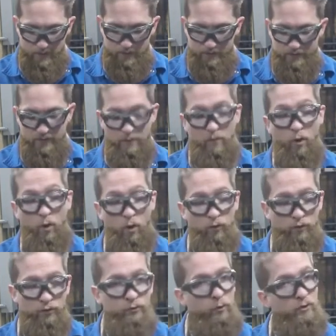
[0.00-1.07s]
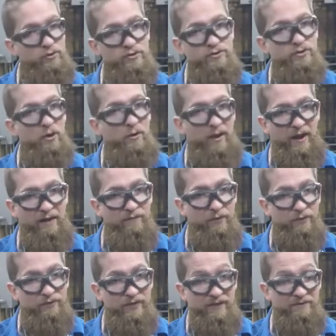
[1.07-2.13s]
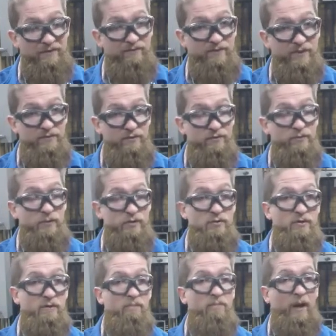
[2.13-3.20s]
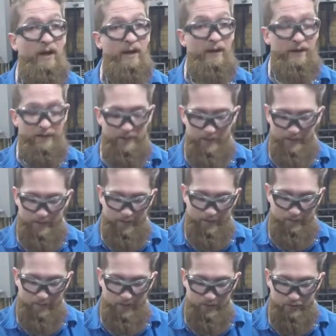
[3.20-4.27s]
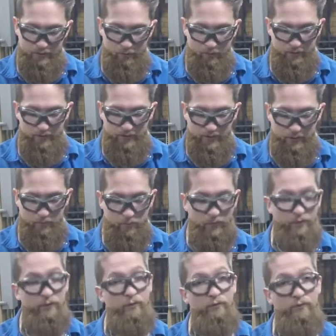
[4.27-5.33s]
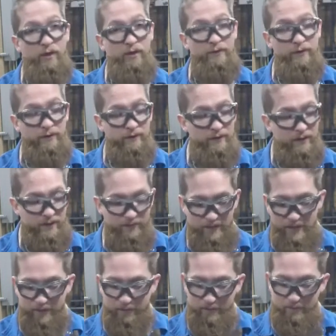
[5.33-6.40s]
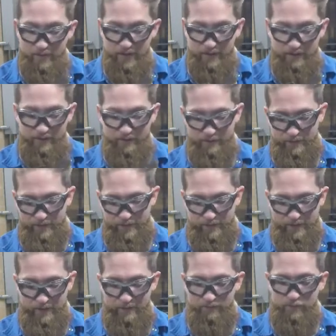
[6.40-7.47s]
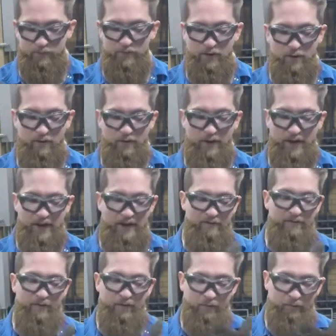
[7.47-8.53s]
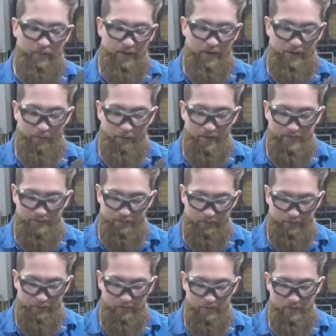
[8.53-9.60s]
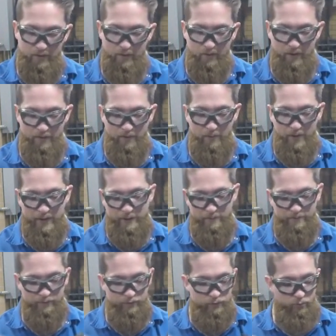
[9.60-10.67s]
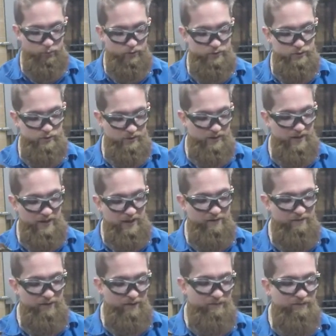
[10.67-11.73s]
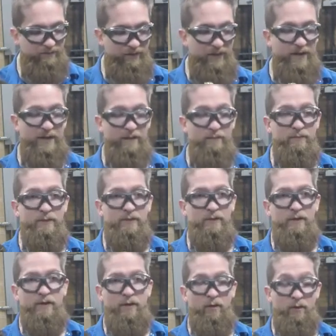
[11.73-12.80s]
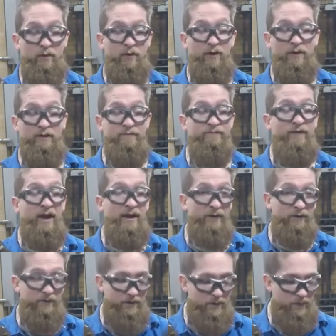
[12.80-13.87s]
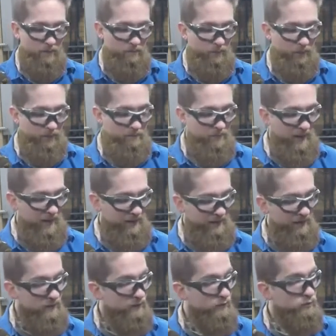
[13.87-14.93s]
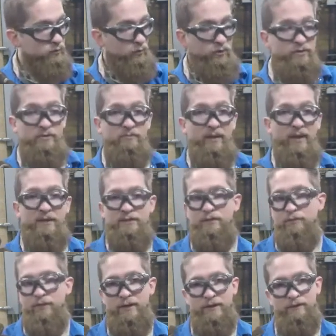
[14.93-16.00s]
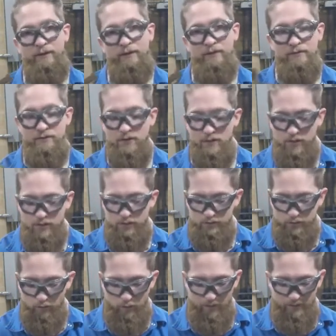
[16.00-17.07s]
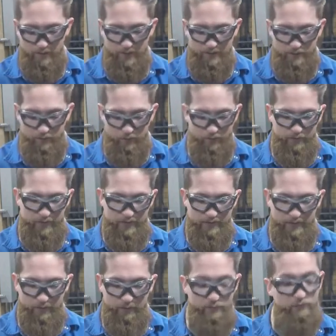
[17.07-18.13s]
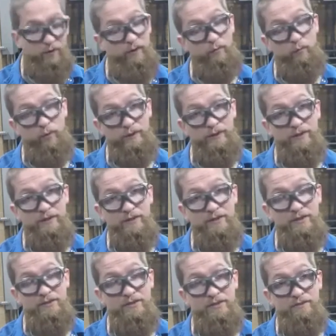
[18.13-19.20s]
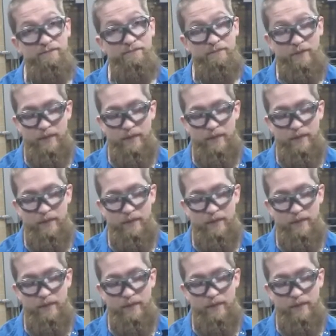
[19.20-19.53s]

Some older torches don't have those safety features, but you can buy and make sure that you put those on there. That'll make, if you don't have an arrestor on the bottom of your torch, you can have a flame or a fire burn back into the torch and back to the regulators. So you want to make sure that those are in working condition.